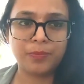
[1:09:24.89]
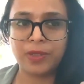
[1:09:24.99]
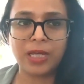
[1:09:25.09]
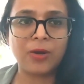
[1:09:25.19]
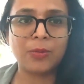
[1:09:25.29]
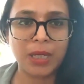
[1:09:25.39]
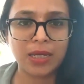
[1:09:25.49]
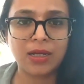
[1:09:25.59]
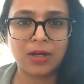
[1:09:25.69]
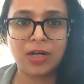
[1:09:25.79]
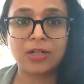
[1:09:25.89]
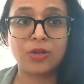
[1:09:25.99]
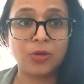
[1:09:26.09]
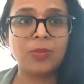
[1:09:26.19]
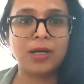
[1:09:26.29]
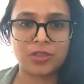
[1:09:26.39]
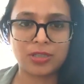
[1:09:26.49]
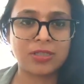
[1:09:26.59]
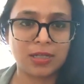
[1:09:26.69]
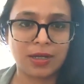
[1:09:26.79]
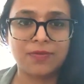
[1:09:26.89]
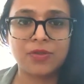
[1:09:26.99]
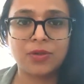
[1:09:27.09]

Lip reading: without being hurt too much and stuff.